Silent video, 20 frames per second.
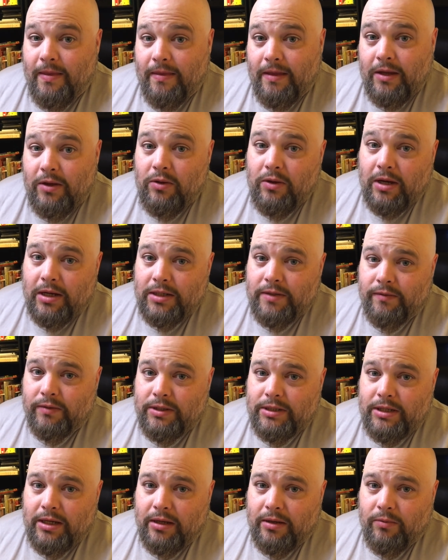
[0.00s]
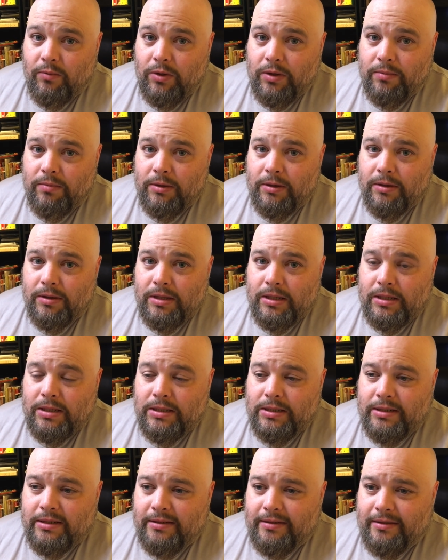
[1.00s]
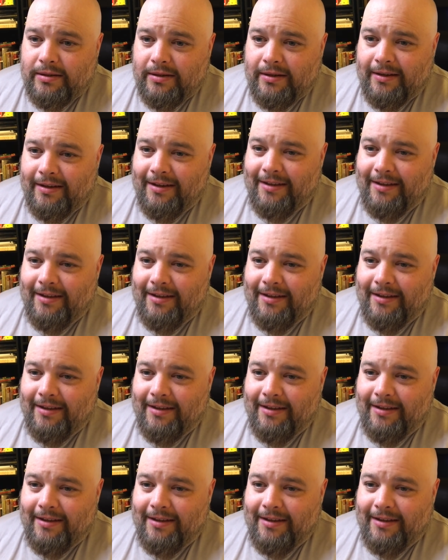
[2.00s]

thank you guys for sticking with me on this.